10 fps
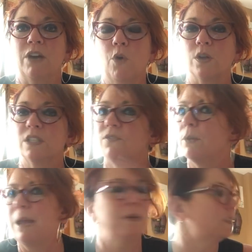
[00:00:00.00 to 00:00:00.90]
but of course, if
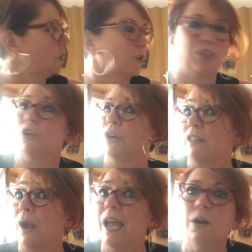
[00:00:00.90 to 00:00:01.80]
the baby starts turning
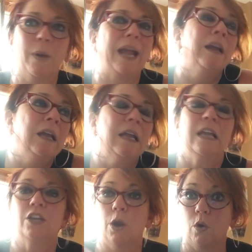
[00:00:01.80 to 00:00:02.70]
their head away,
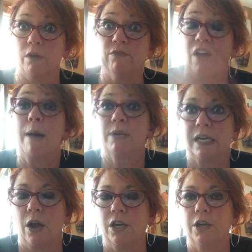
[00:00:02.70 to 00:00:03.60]
you know, or
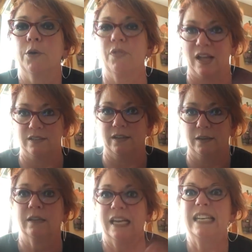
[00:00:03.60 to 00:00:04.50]
vomiting on you, that's
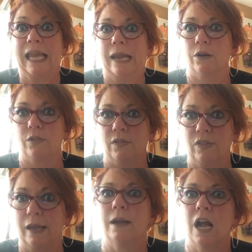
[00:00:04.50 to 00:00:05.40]
a indicator that
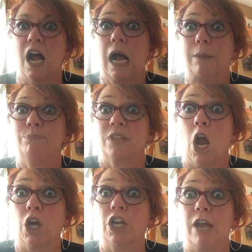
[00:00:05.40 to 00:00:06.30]
they um,
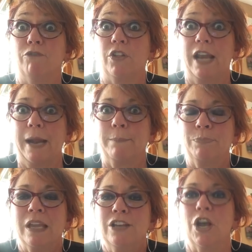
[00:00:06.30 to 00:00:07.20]
are done for the day.
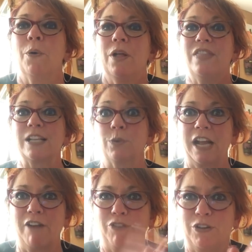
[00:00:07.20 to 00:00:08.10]
So that's what I
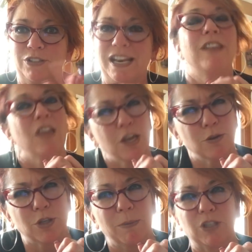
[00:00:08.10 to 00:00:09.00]
got for you today. Thank you
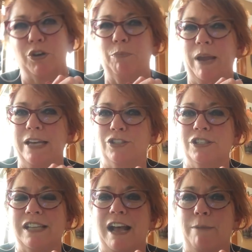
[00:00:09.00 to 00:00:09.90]
so much for your
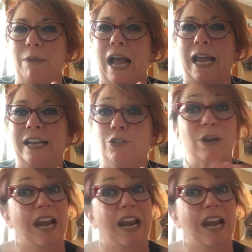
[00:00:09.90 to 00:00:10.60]
patience. Um, I do